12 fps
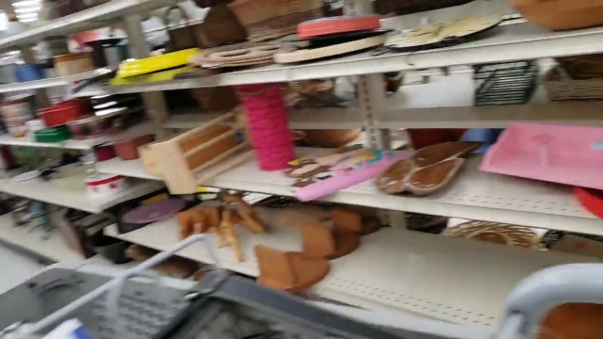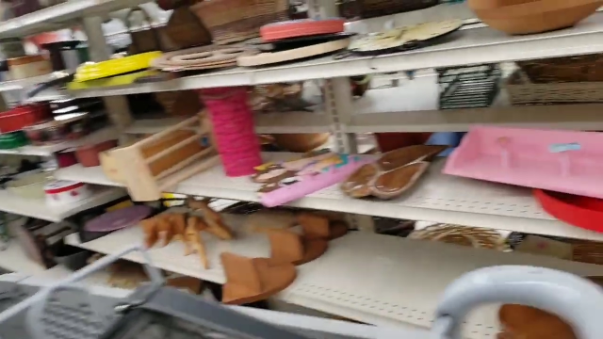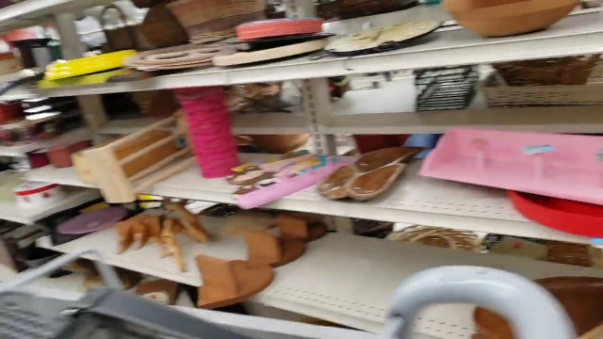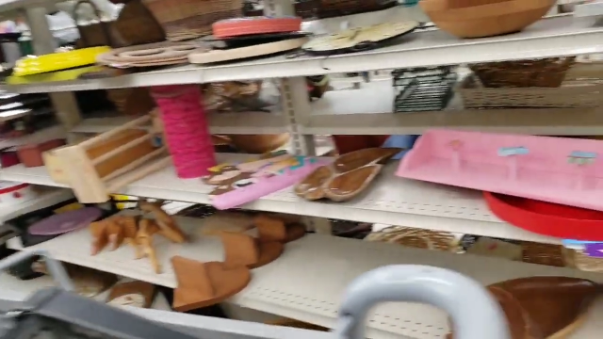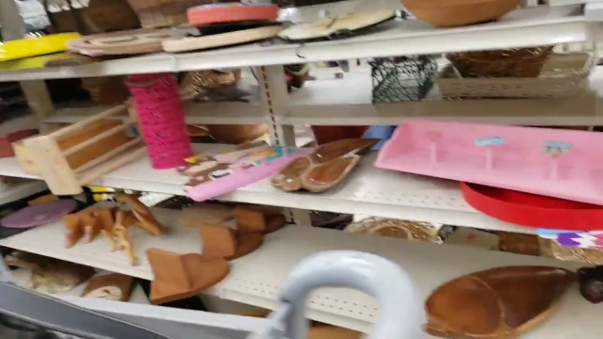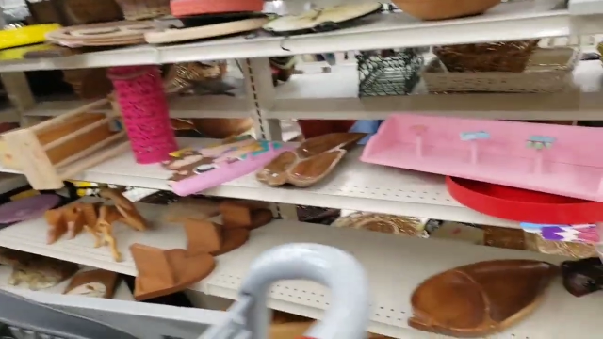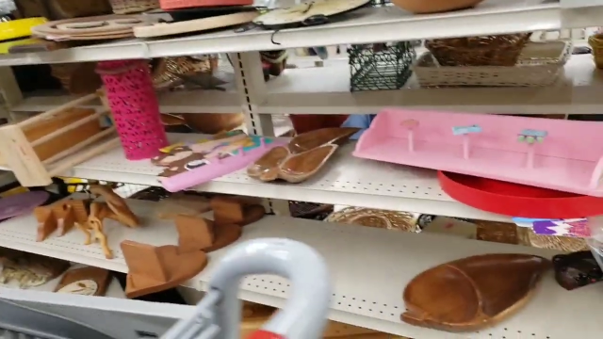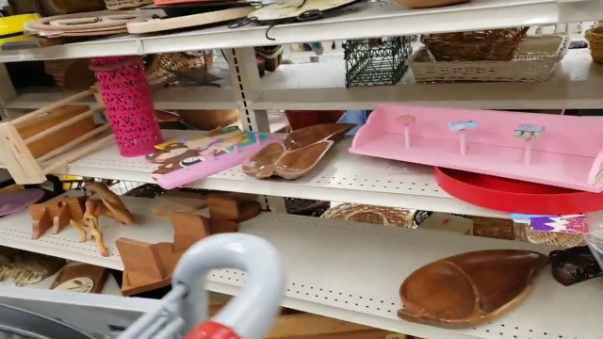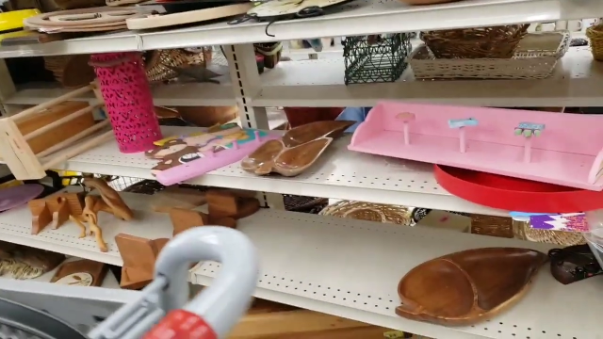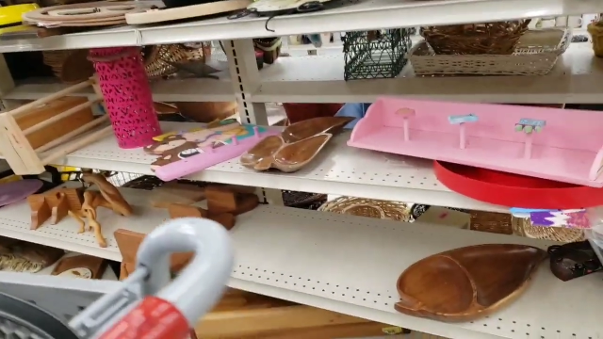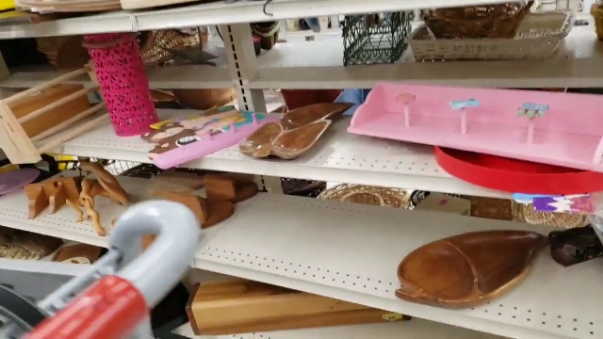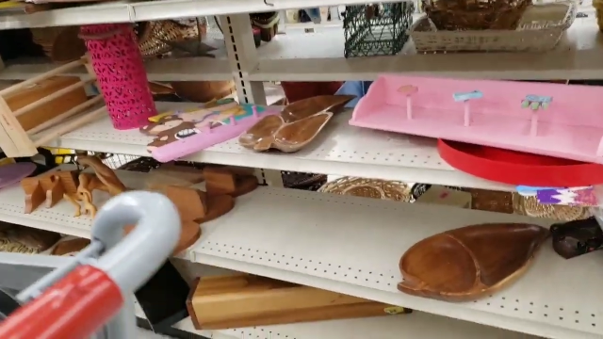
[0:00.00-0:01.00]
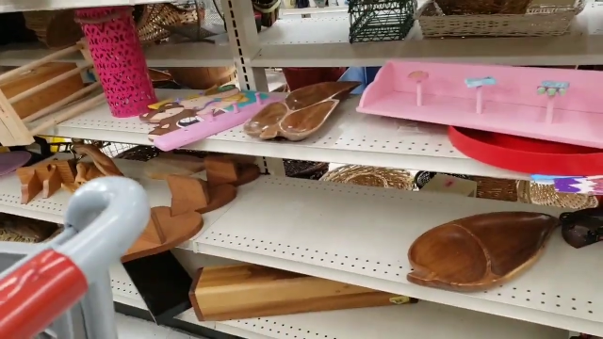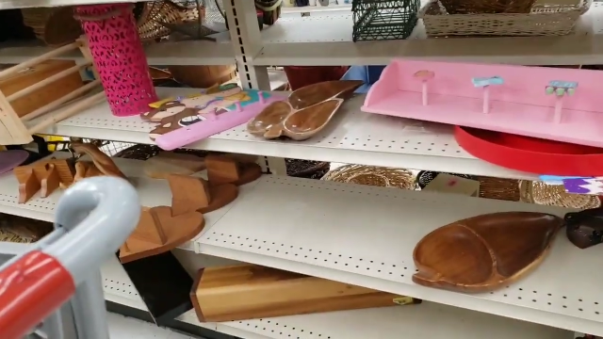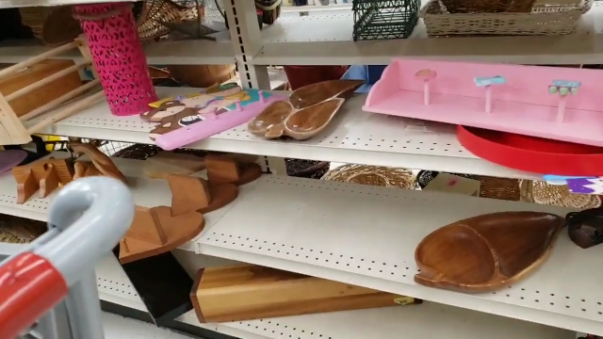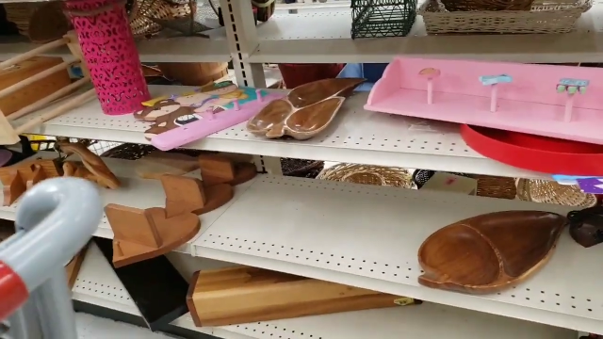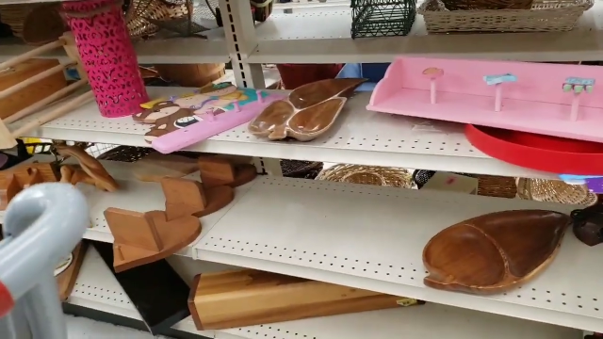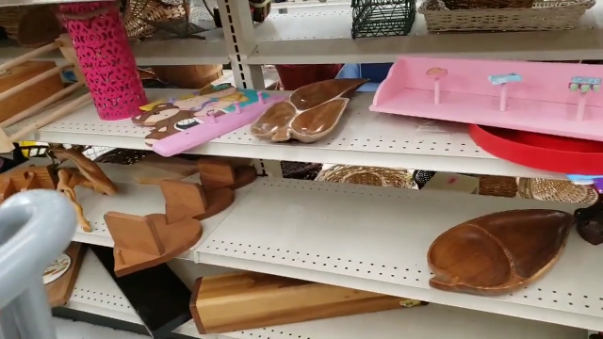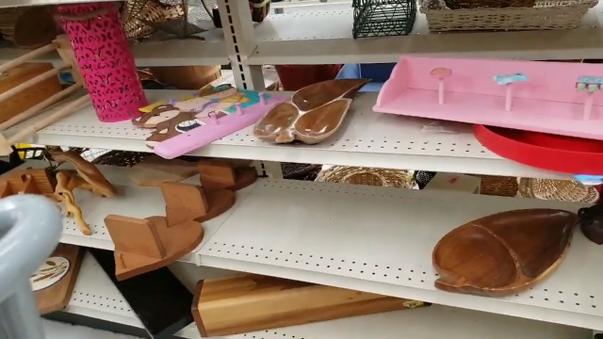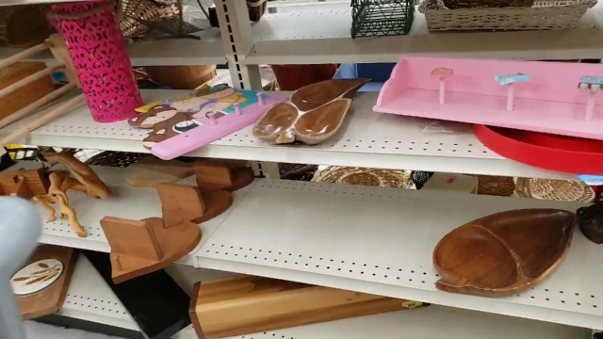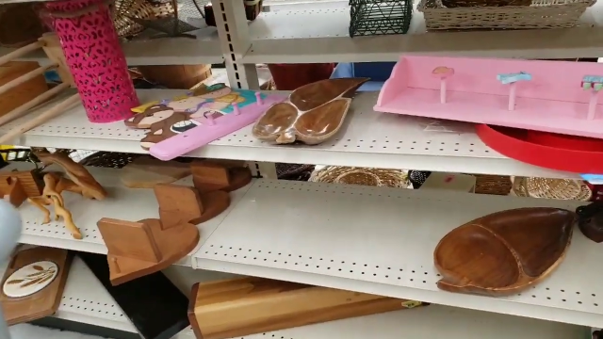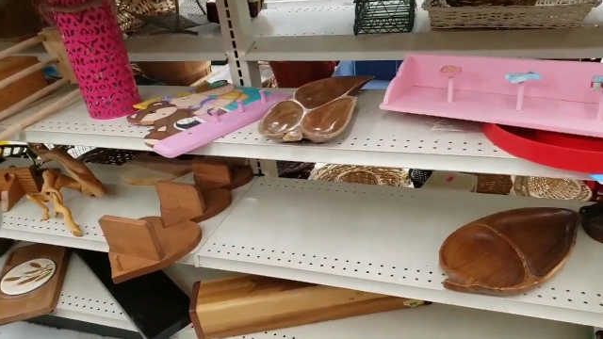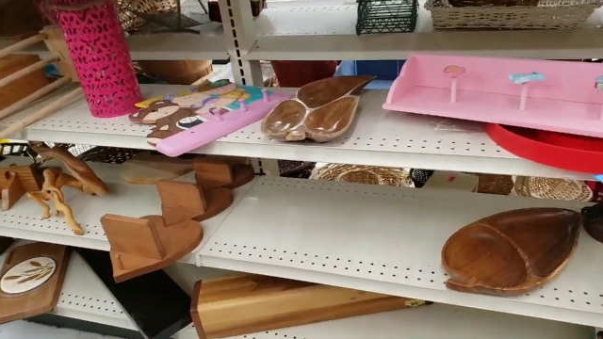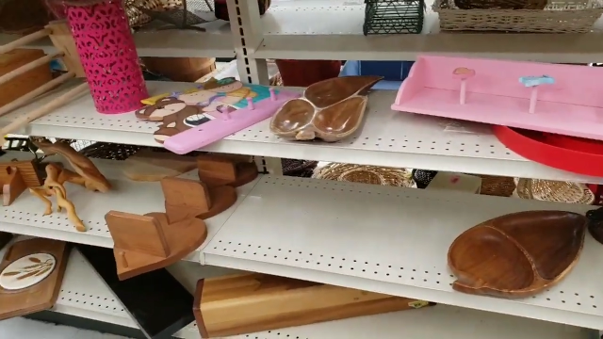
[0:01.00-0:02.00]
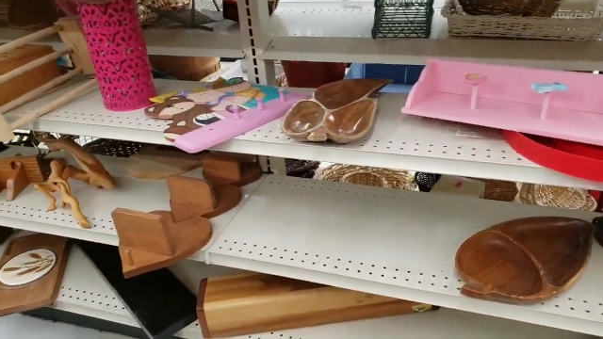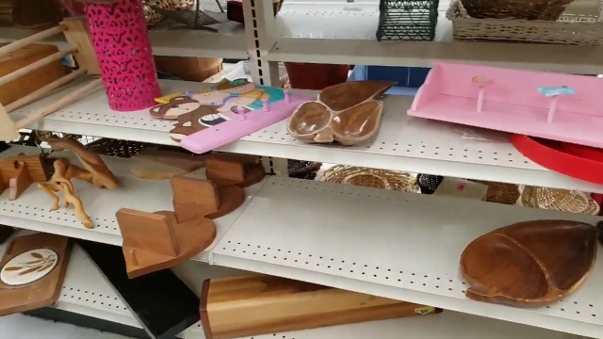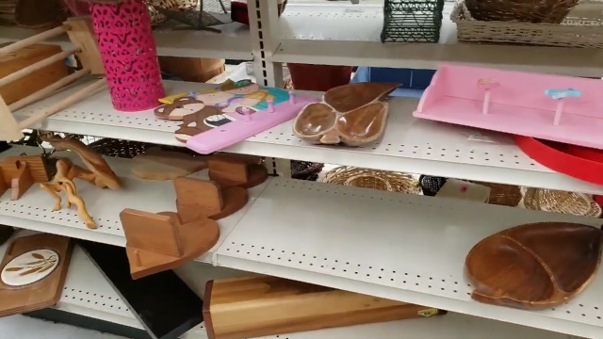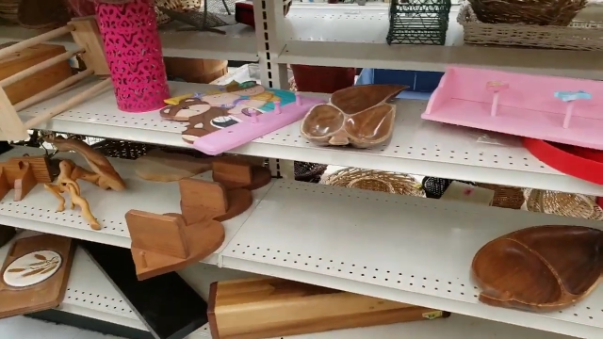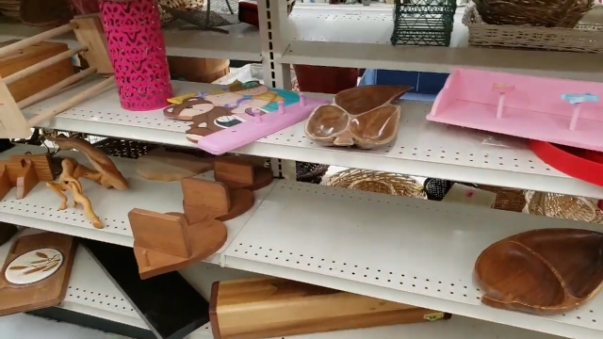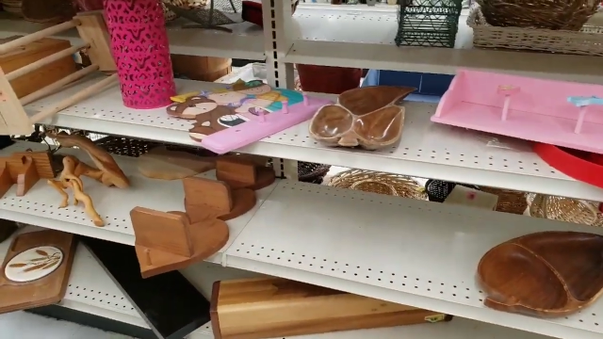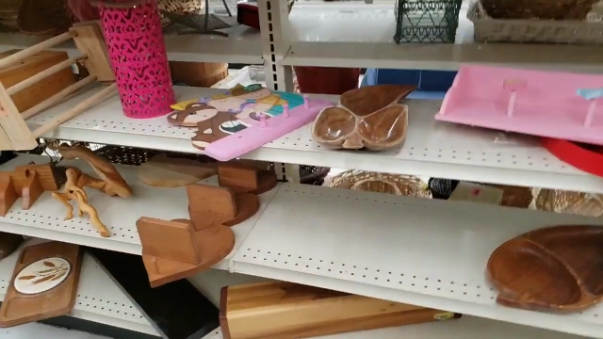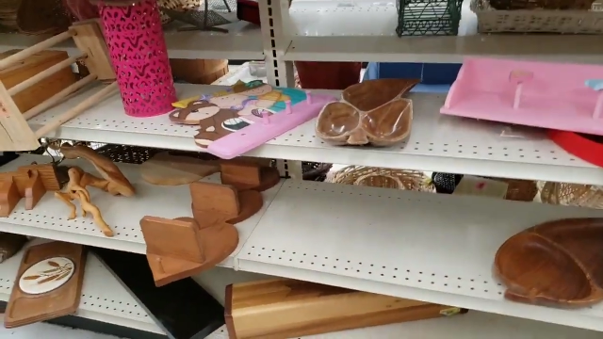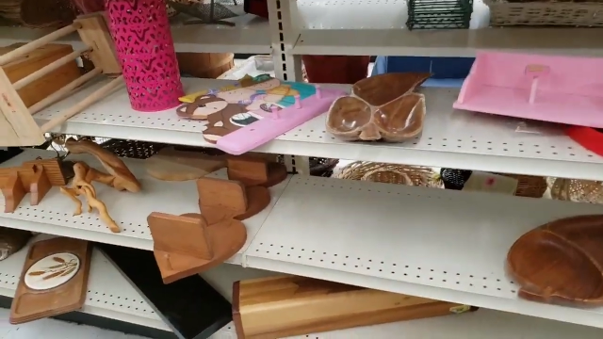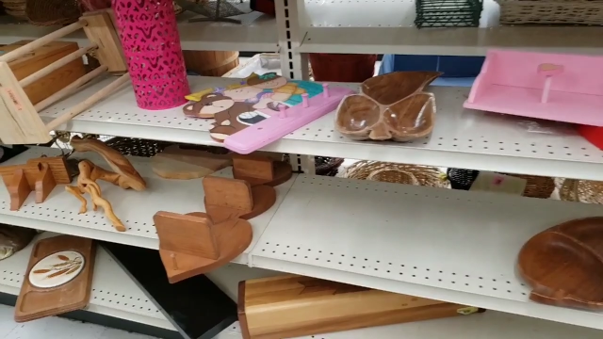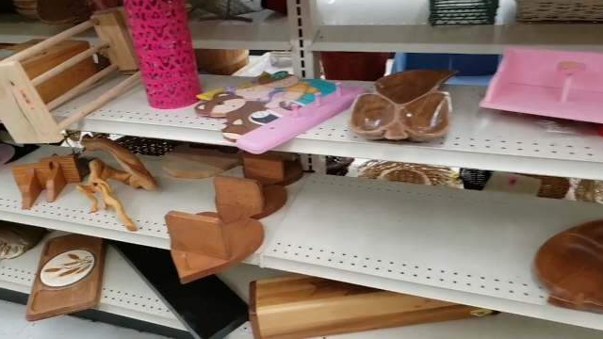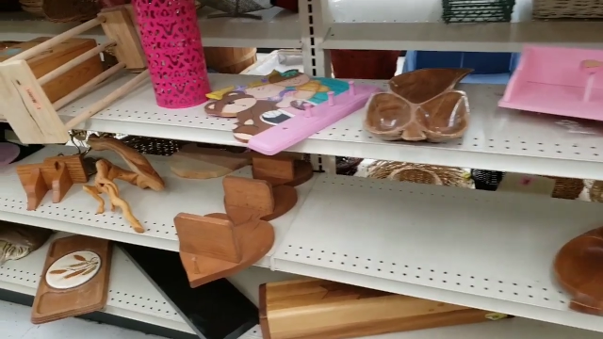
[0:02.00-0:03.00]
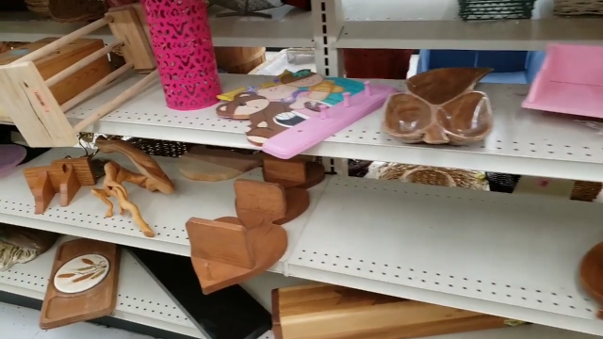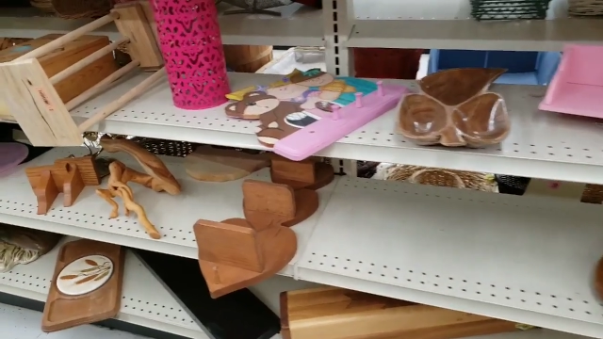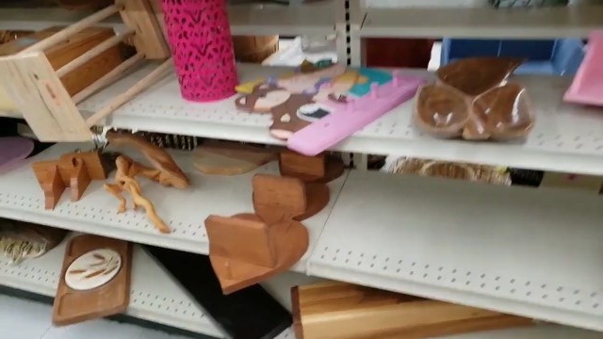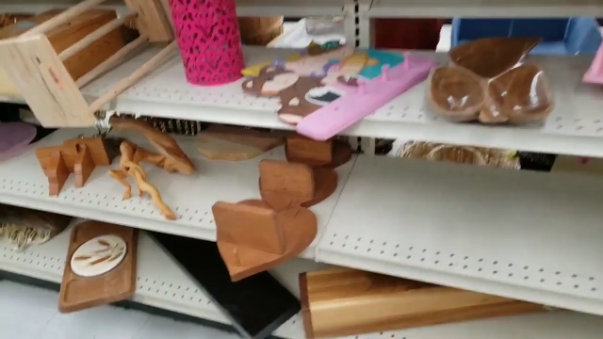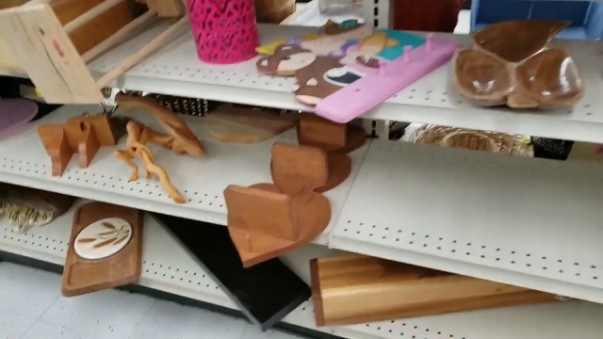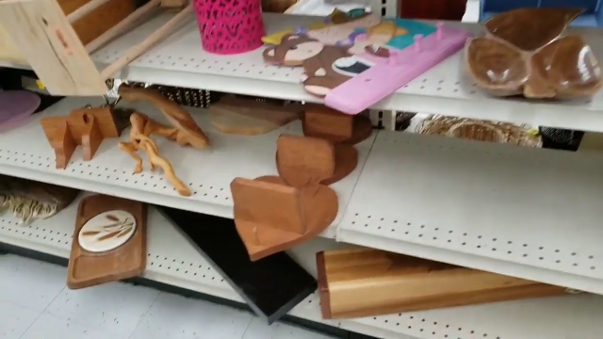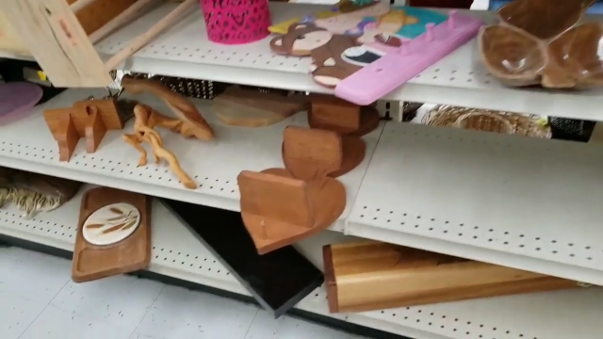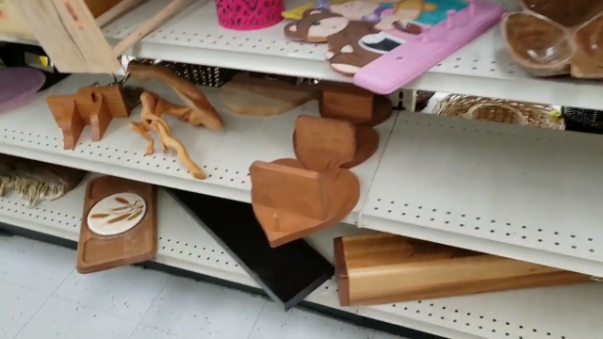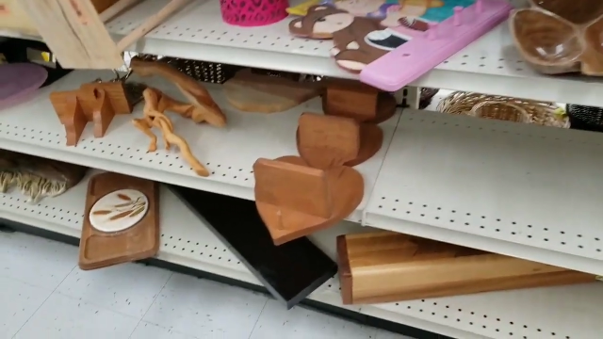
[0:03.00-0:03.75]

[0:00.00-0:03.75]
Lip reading: Nobody's mouth can be seen.